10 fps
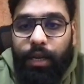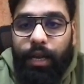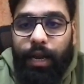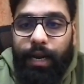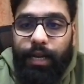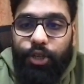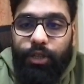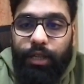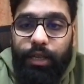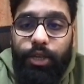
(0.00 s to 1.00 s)

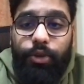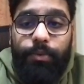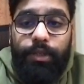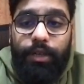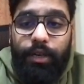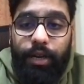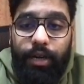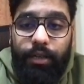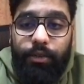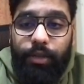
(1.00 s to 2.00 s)
Additionally, you must adhere
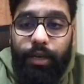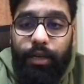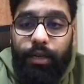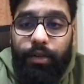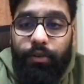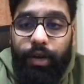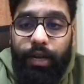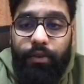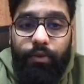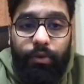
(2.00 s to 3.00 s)
to the
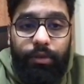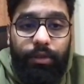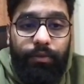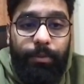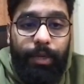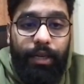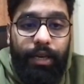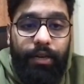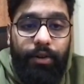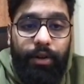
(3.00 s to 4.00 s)
trading rules of the
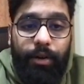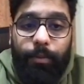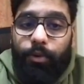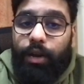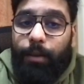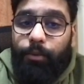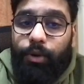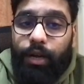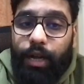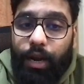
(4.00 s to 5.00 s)
Bitget Trader Pro demo
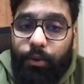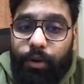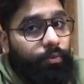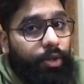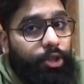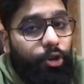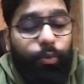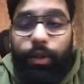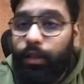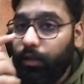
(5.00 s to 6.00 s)
account, which you
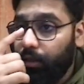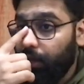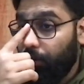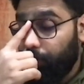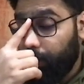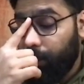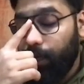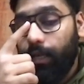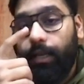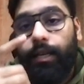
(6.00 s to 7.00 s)
will
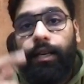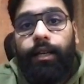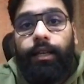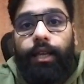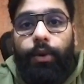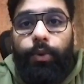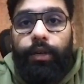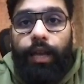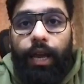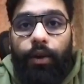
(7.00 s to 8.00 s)
definitely given
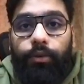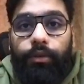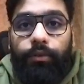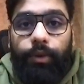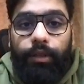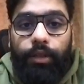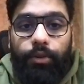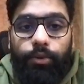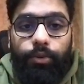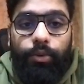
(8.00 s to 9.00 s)
down when
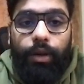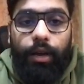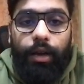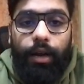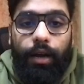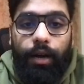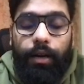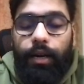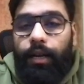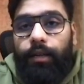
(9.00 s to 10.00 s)
you are
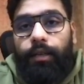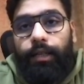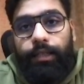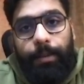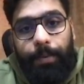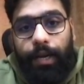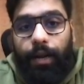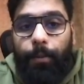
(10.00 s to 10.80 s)
accepted.